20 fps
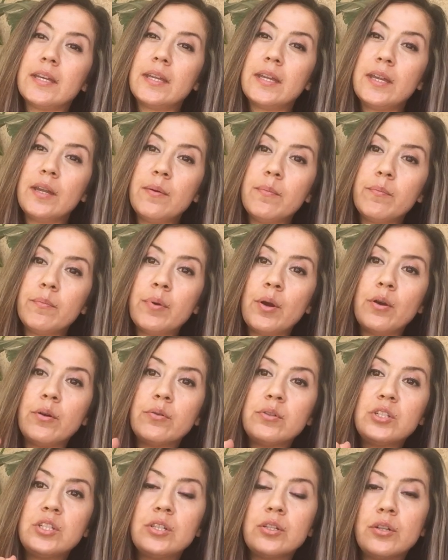hip
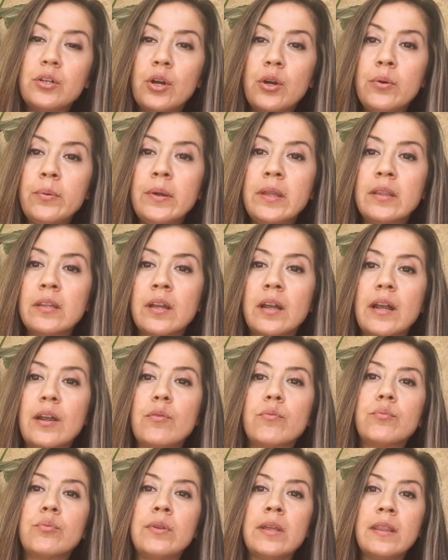bone to go in there
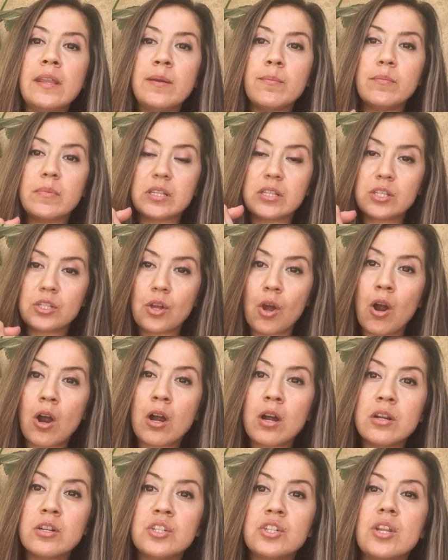and really
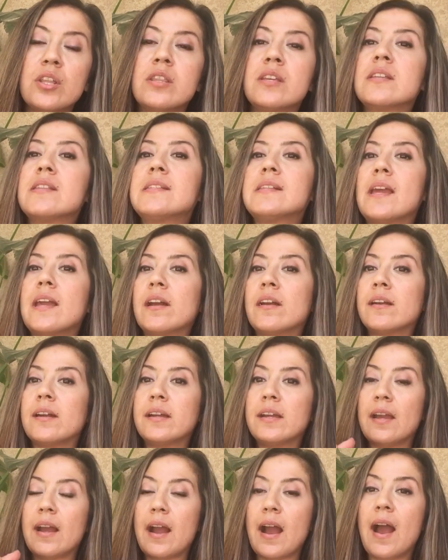massage this
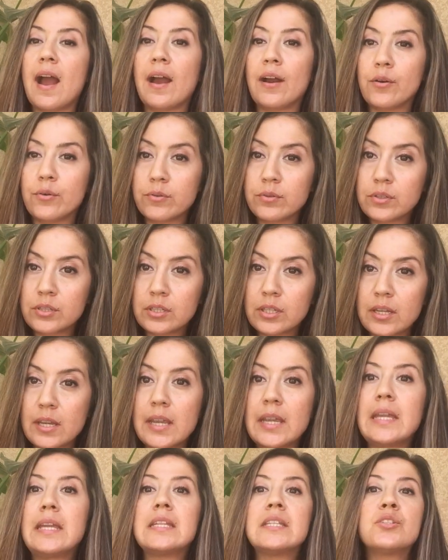area out
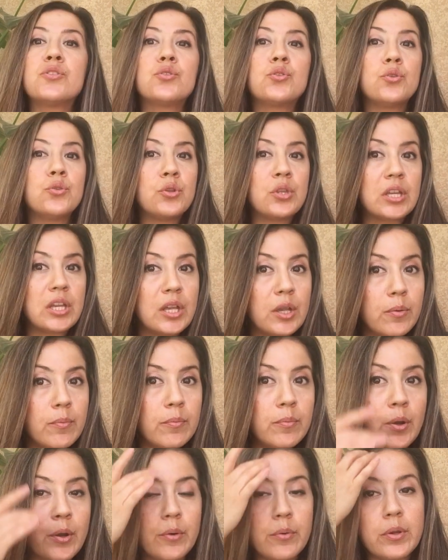into the hip
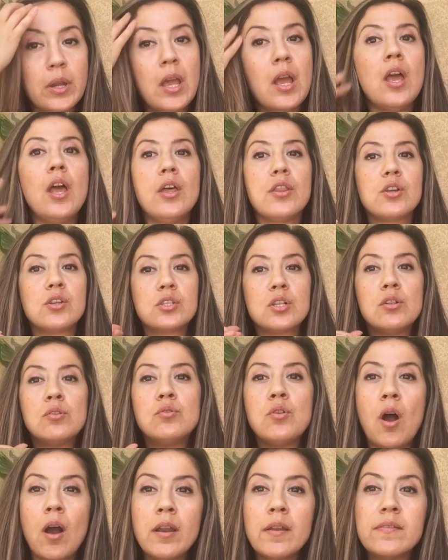bone. There's a
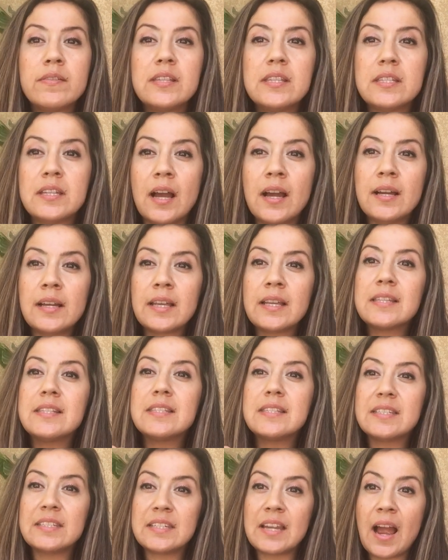lot of
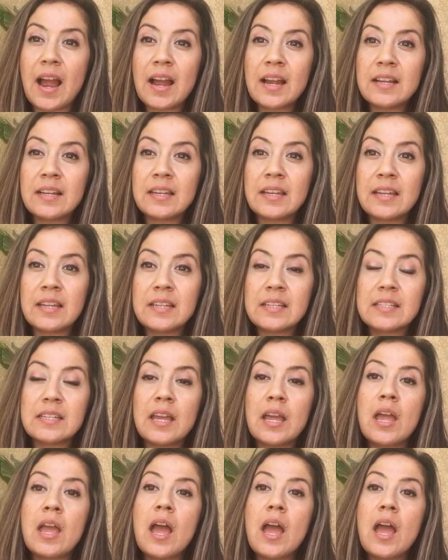stagnant